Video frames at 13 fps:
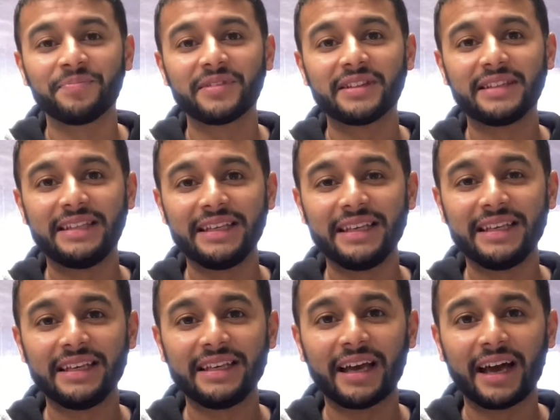
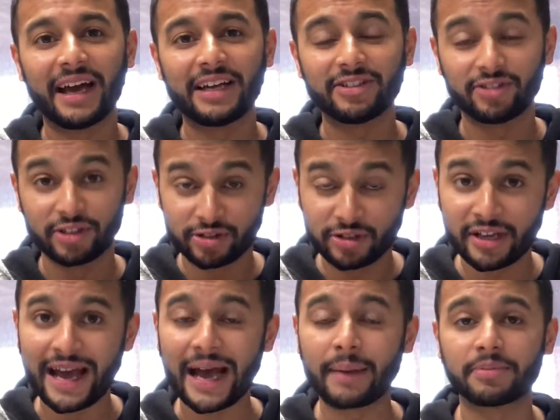the, uh, the
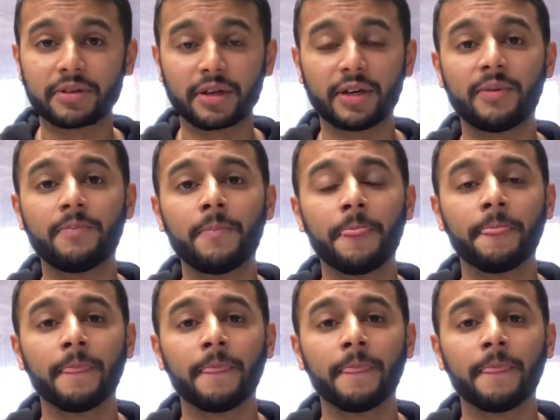chapter.